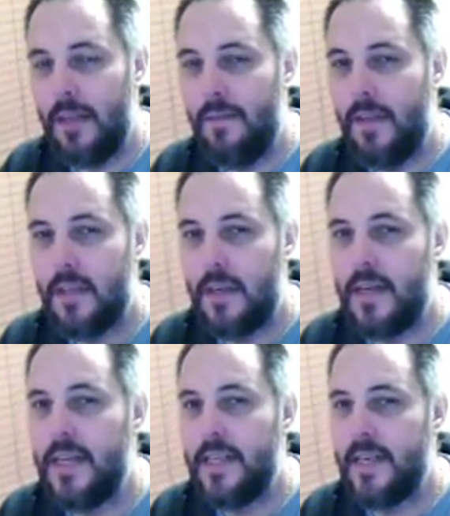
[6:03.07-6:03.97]
I believe it's
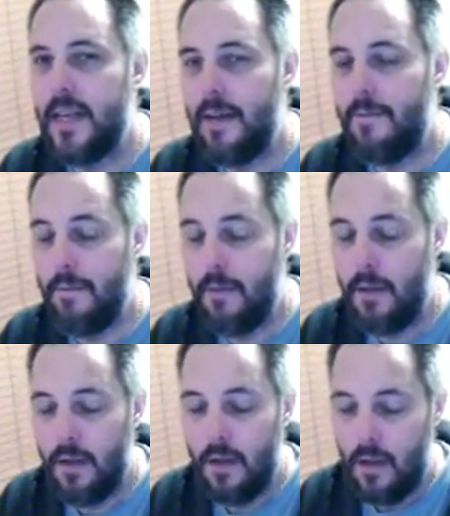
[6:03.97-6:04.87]
on ECF
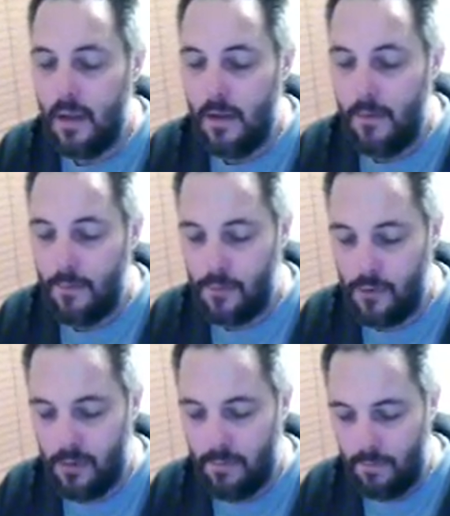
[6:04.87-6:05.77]

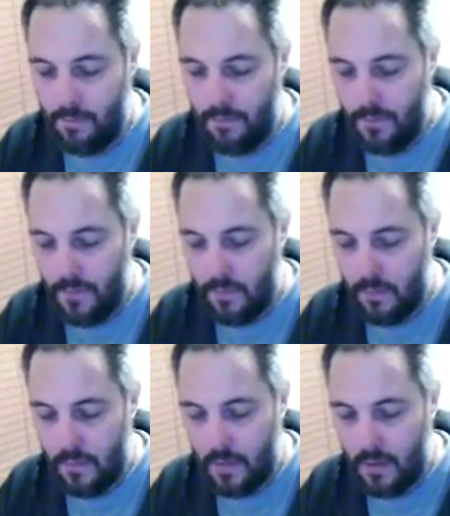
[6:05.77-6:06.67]
form
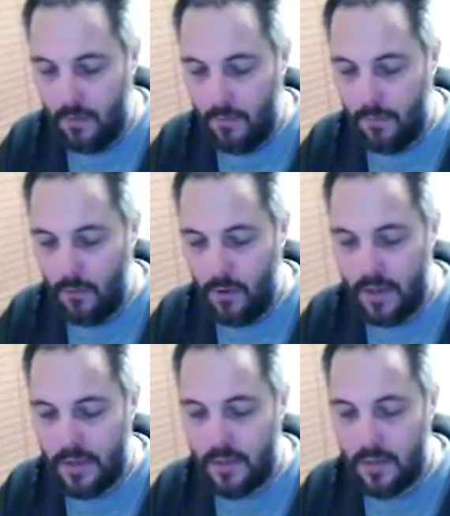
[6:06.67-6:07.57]
for
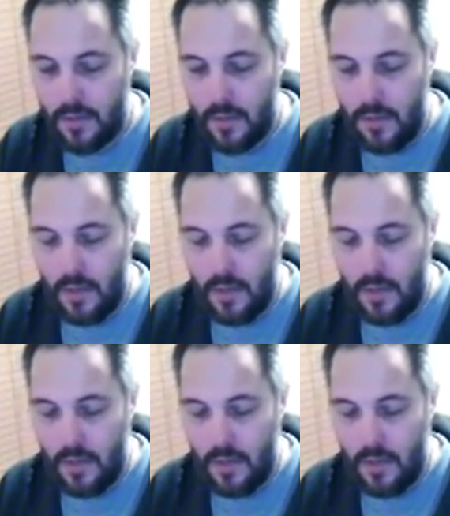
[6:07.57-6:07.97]
this.